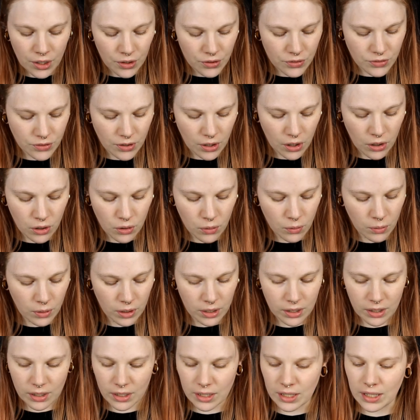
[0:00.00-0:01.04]
So
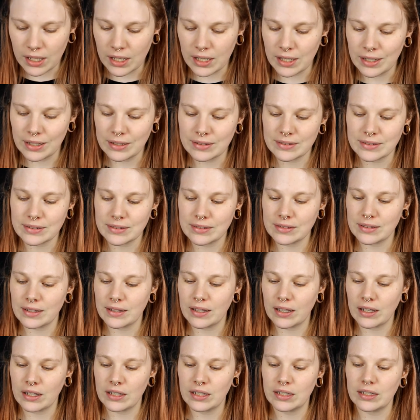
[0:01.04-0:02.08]
it is
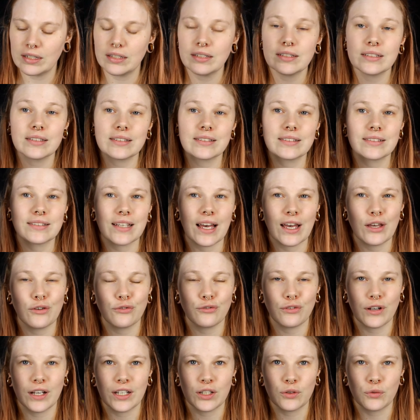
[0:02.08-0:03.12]
the
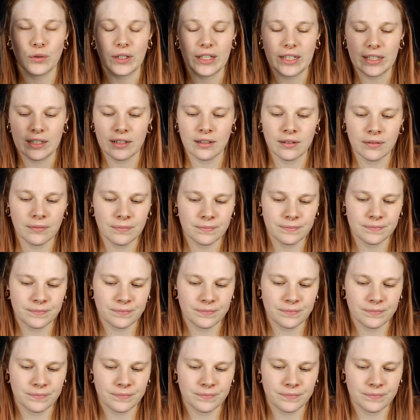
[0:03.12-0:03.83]
Sci-Fi Green.